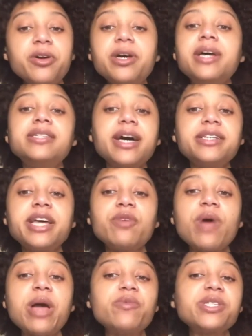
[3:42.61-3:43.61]
Dante
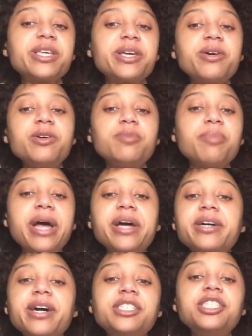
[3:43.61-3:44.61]
Wright was killed by a
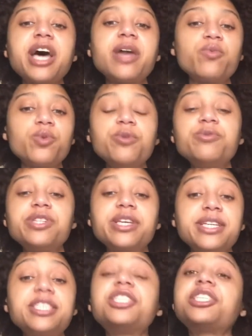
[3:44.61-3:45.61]
gunshot wound to his
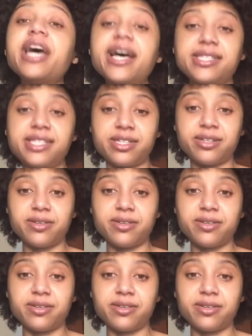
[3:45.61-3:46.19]
chest.